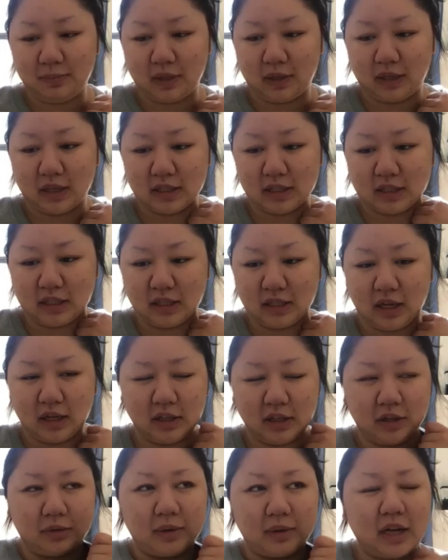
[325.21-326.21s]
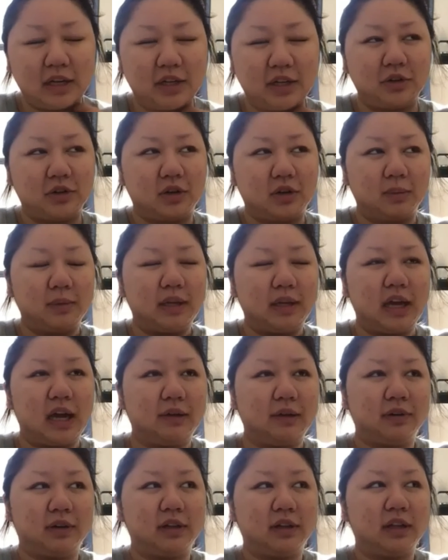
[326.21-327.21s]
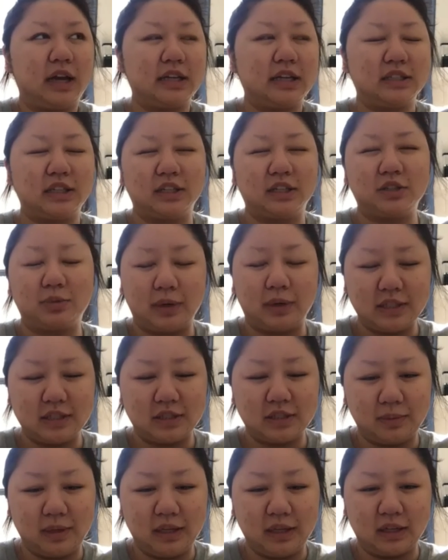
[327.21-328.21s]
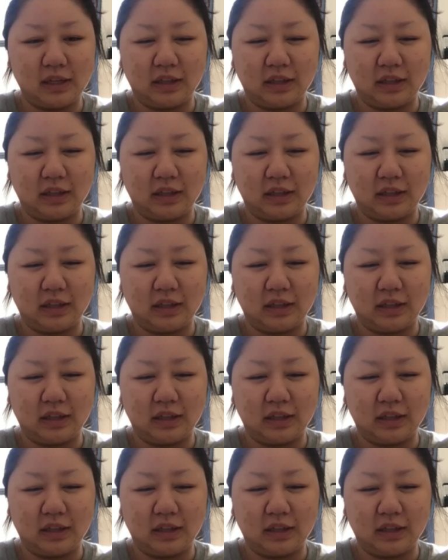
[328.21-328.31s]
because in undergrad, you normally have your class like twice a week,